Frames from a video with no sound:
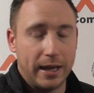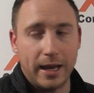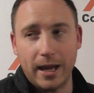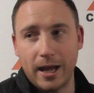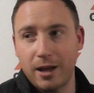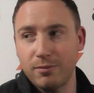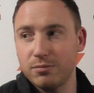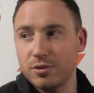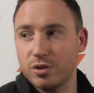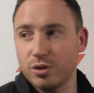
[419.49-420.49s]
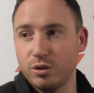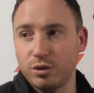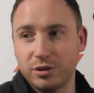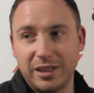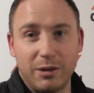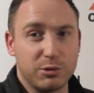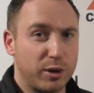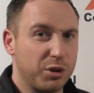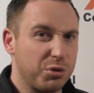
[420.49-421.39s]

So today was one of